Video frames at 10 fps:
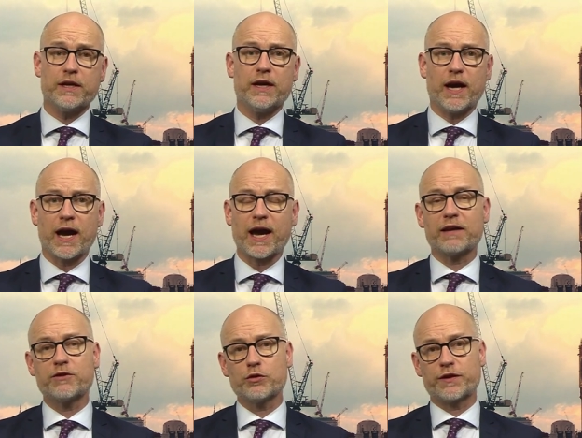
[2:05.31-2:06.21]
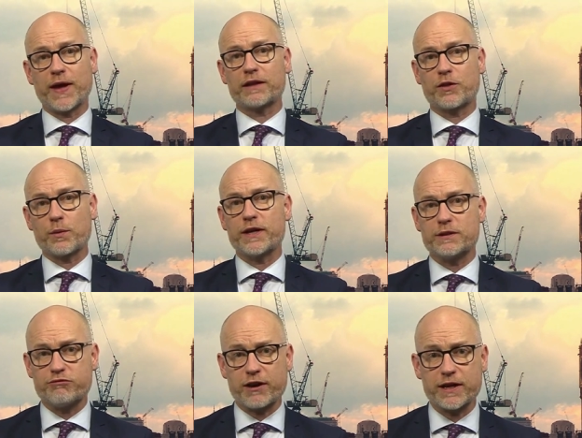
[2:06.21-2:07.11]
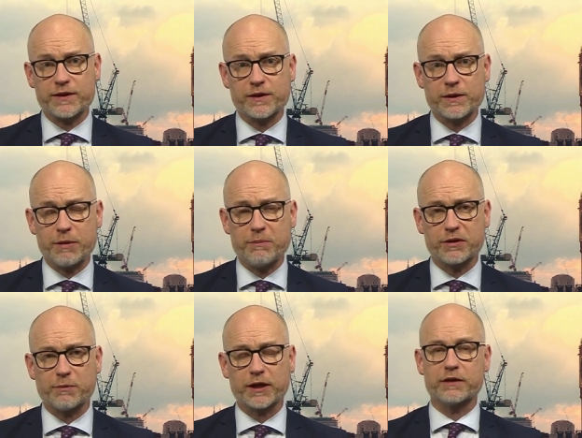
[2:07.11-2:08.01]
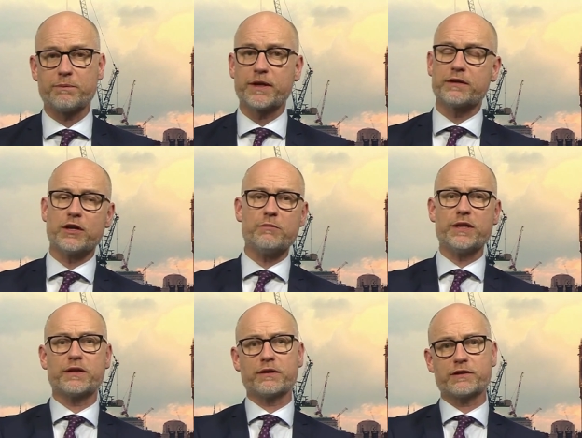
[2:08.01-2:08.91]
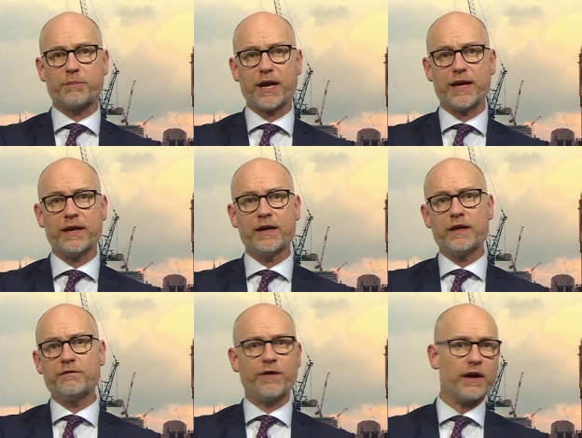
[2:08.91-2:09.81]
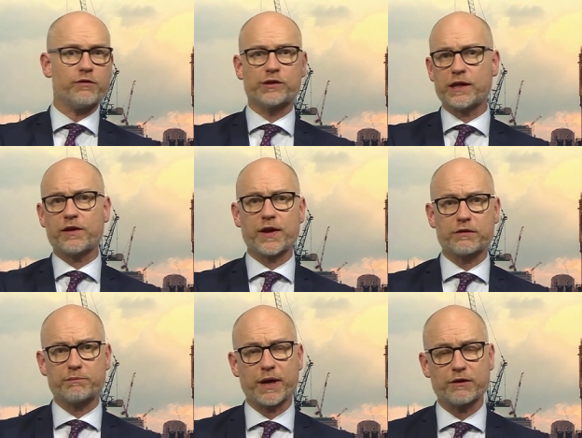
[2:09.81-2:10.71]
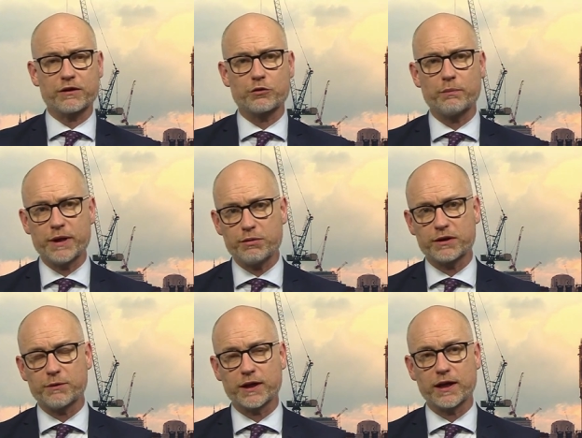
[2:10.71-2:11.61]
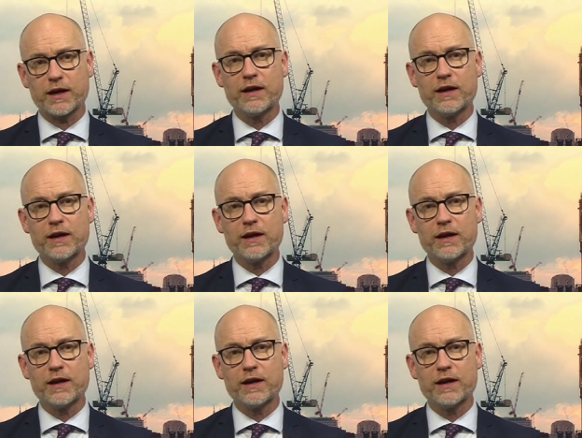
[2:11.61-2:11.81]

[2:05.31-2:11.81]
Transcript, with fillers: Uh, and of course, that's the way to break the people smugglers because nobody's going to pay five or ten thousand pounds to a people smuggler